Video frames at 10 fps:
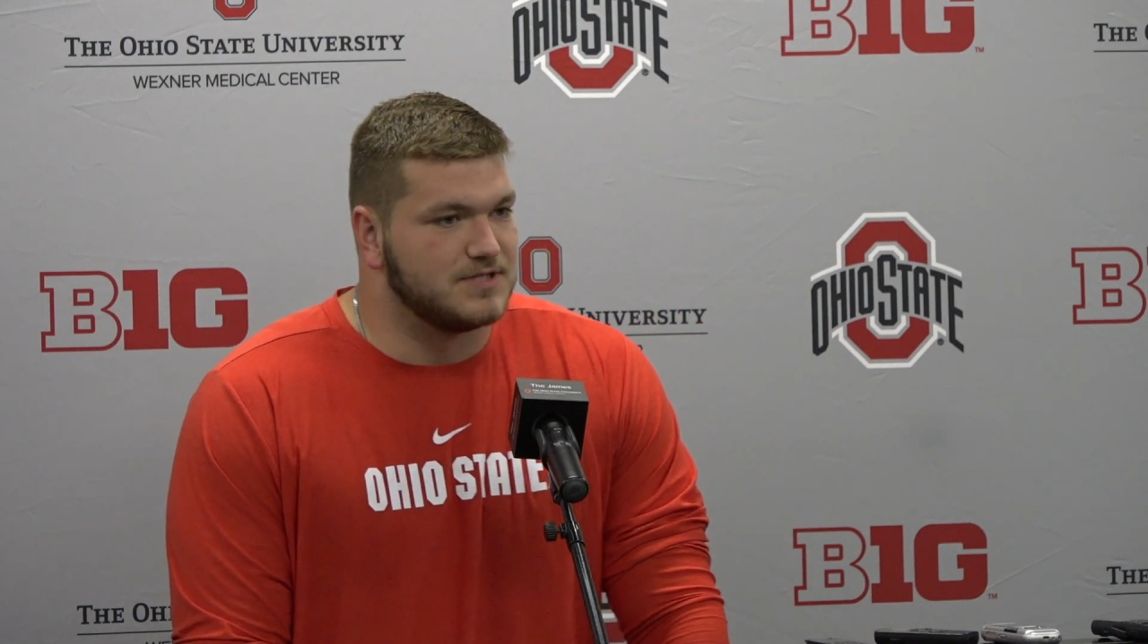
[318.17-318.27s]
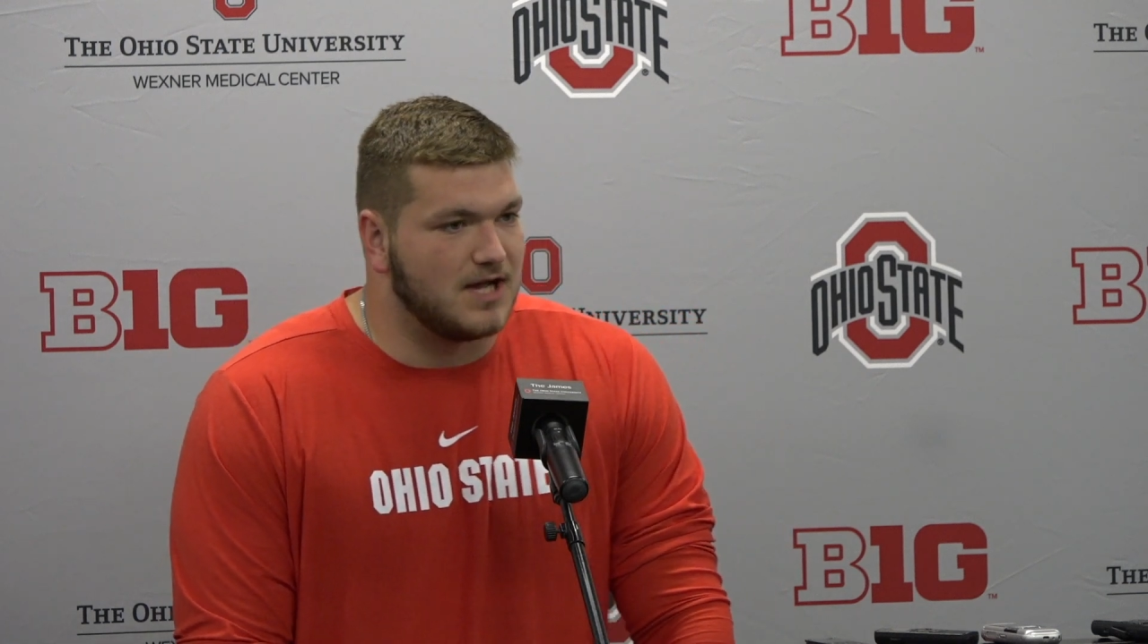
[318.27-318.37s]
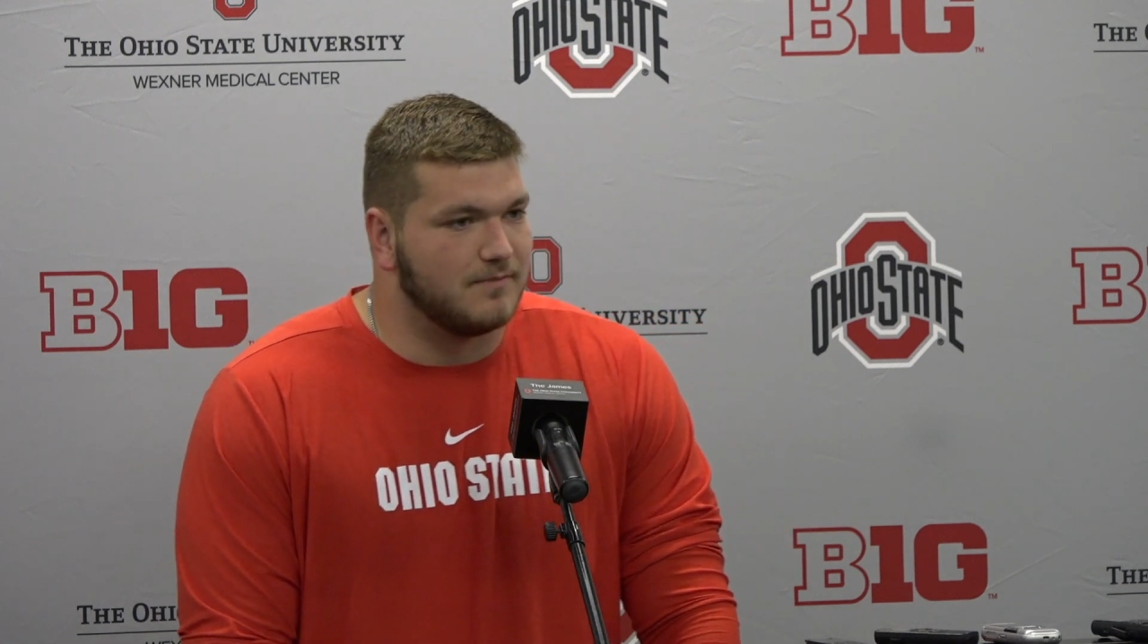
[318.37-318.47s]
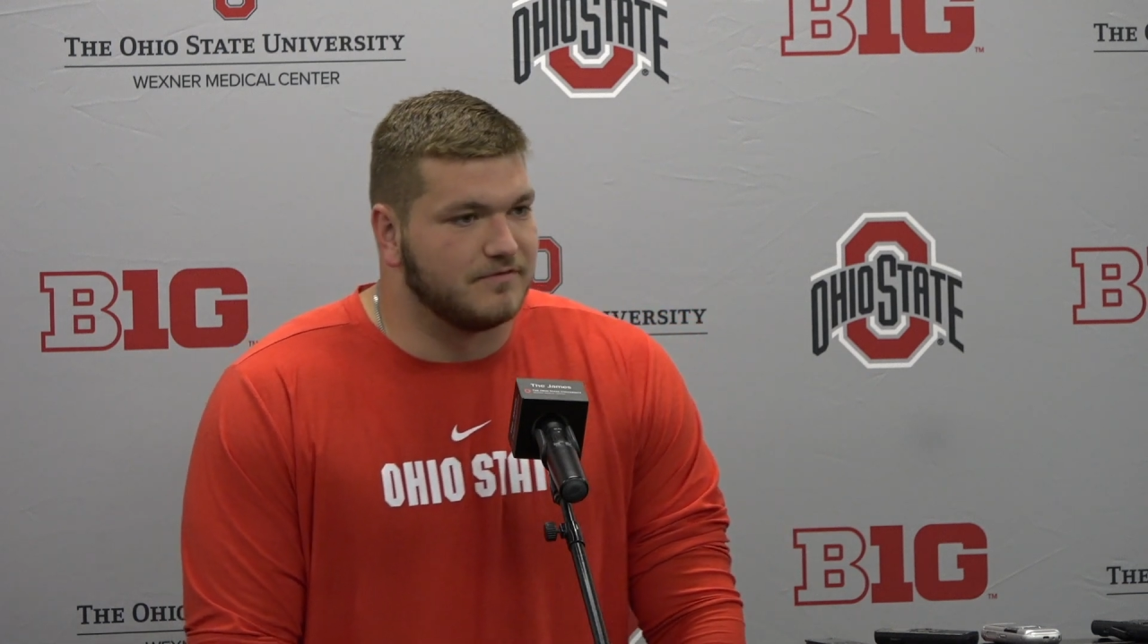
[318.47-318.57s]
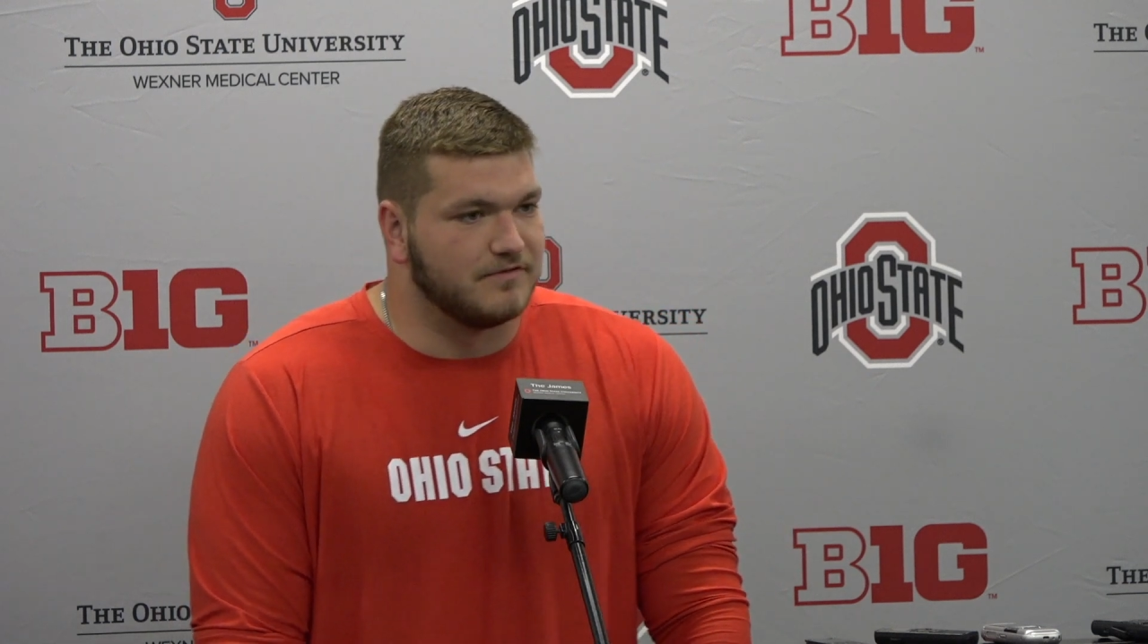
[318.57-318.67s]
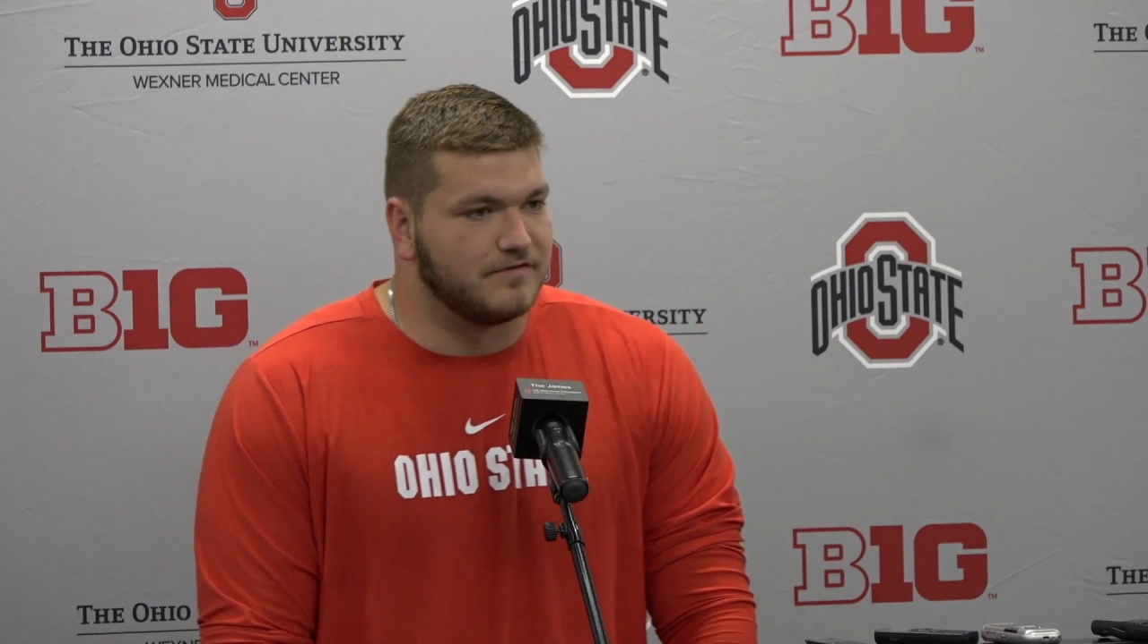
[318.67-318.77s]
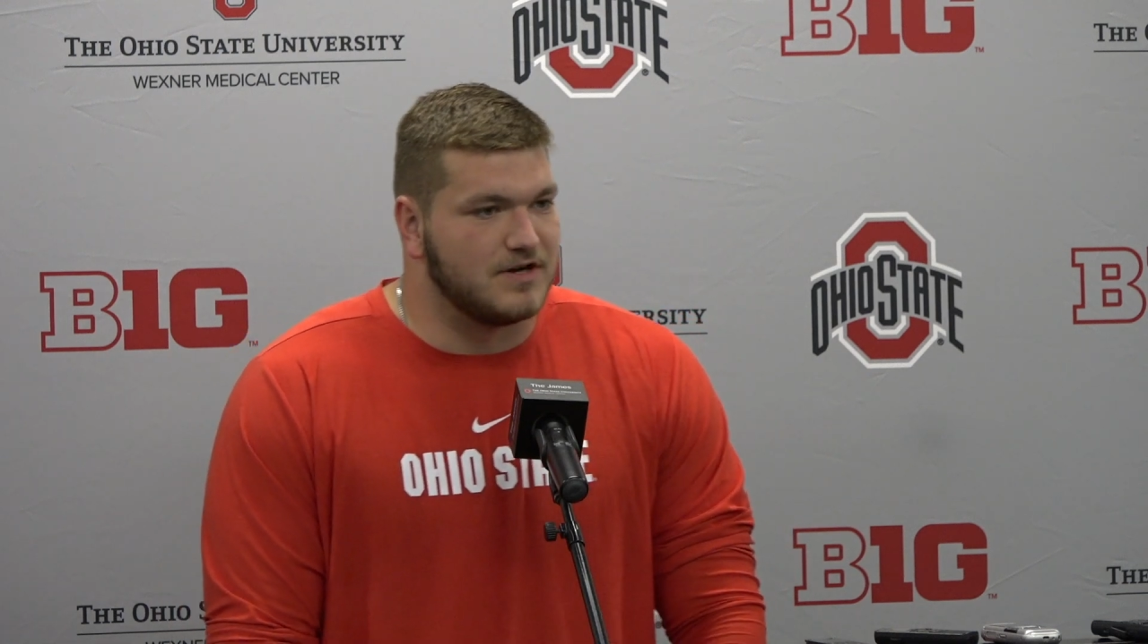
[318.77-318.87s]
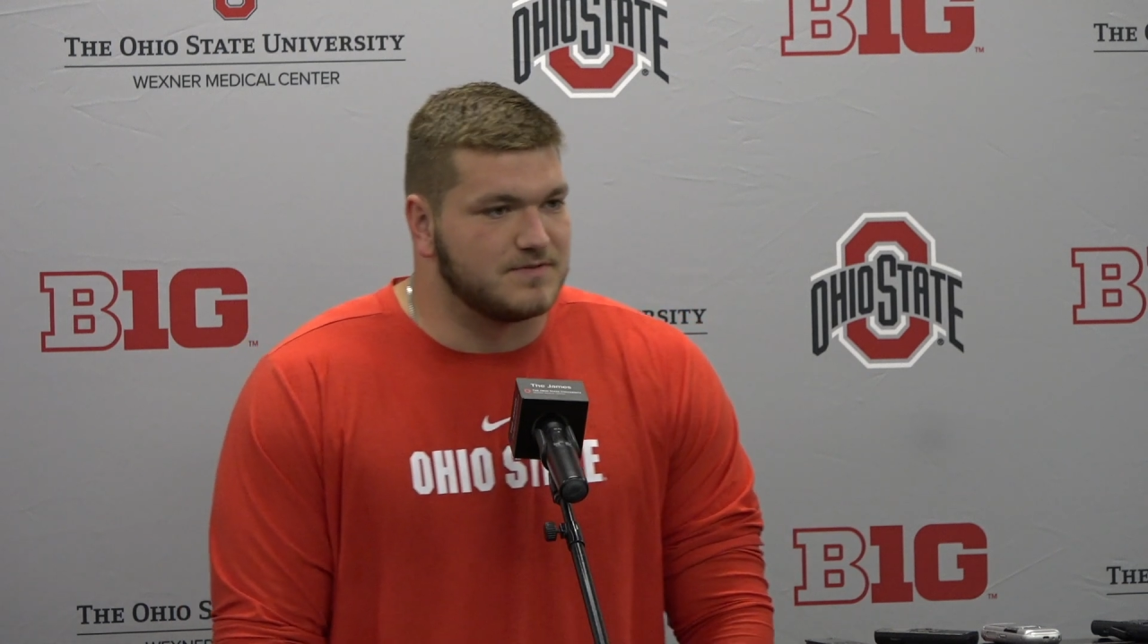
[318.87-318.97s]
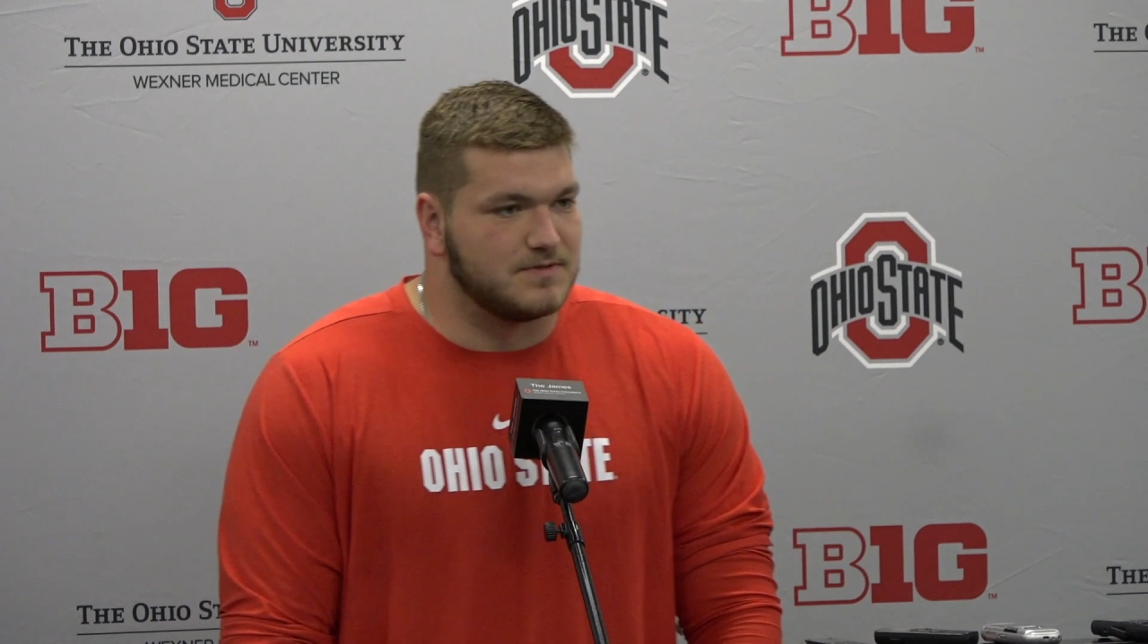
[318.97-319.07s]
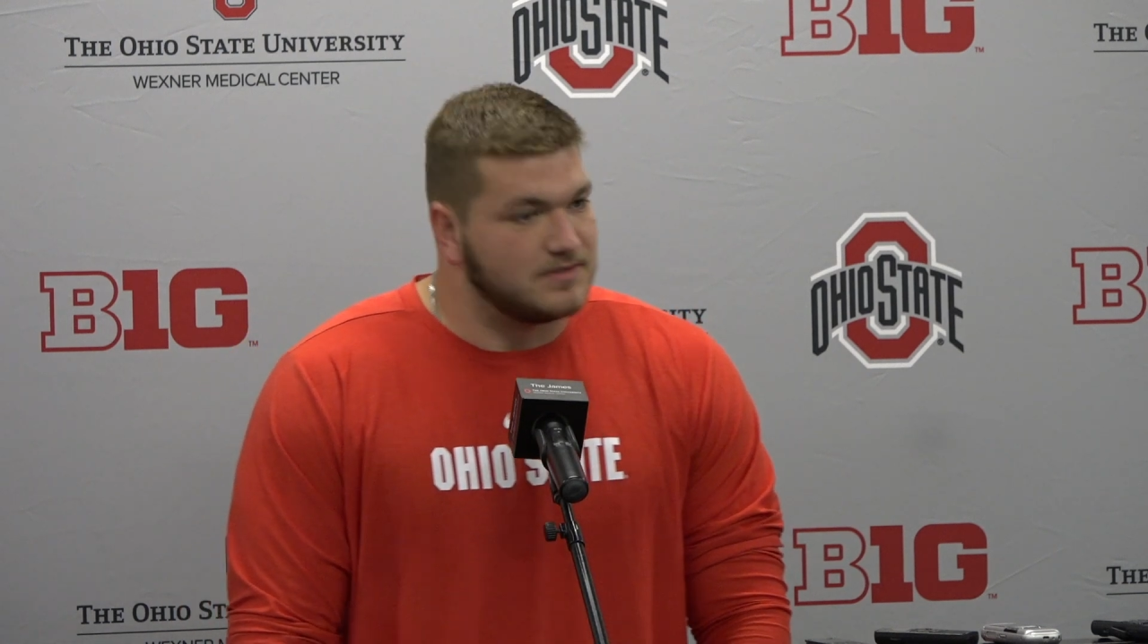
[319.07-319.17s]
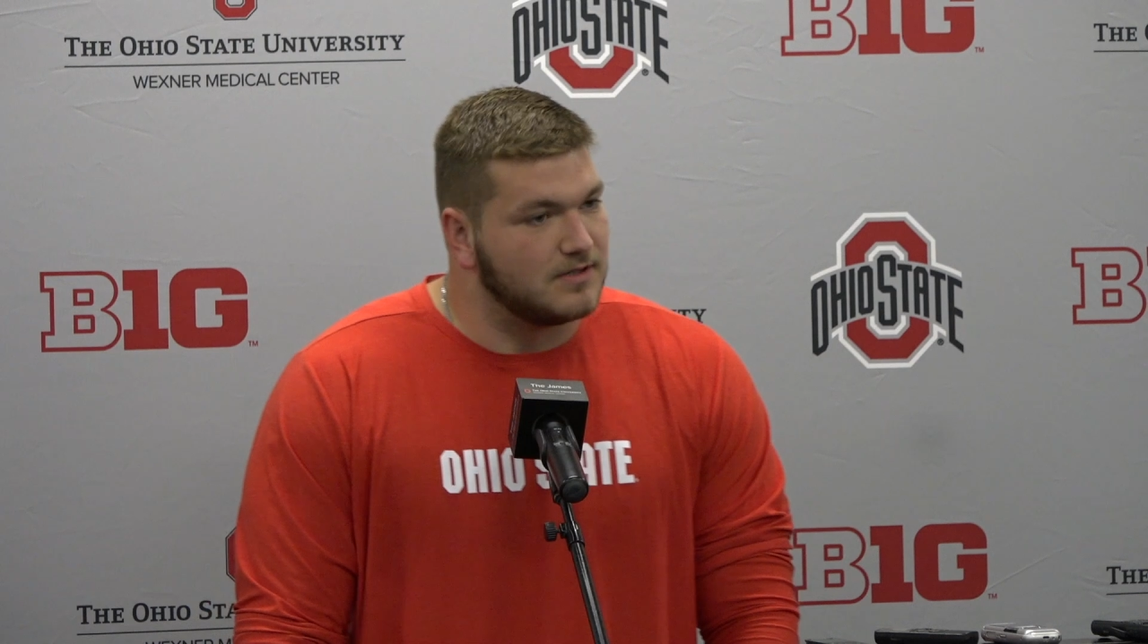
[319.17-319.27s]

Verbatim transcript: job for a freshman.